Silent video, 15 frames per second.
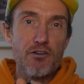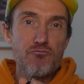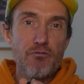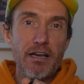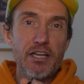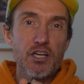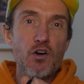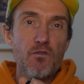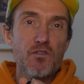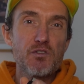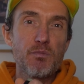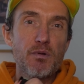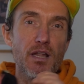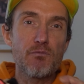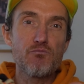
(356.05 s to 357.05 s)
really
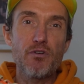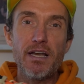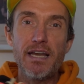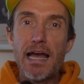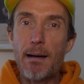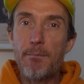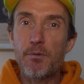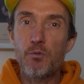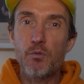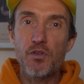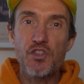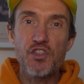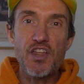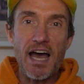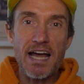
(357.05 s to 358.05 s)
comfortable. I'm really happy
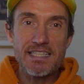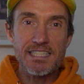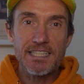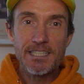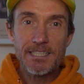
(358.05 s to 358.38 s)
with that,